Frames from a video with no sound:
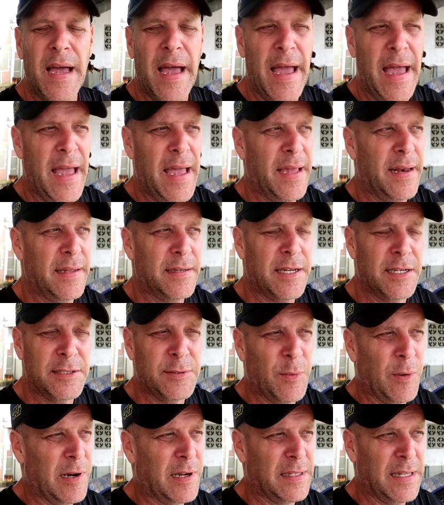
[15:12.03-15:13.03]
And it doesn't
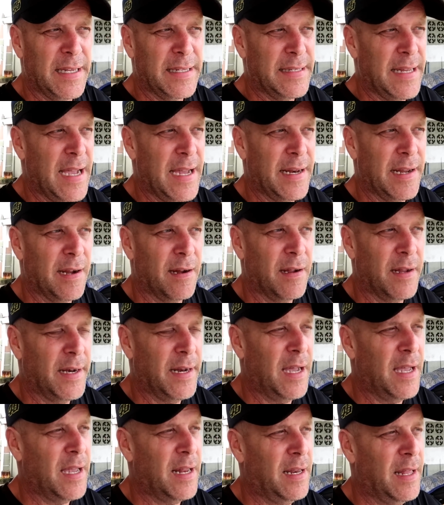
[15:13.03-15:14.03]
work like that here. And
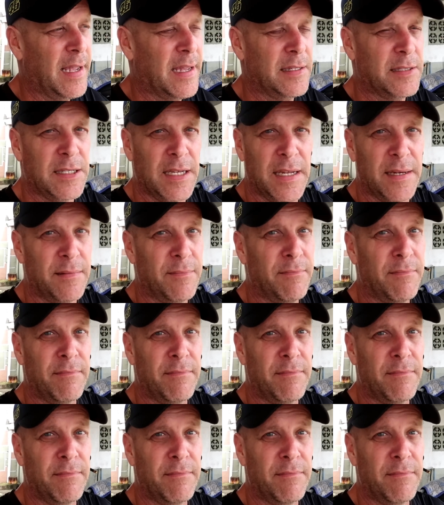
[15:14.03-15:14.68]
like I said,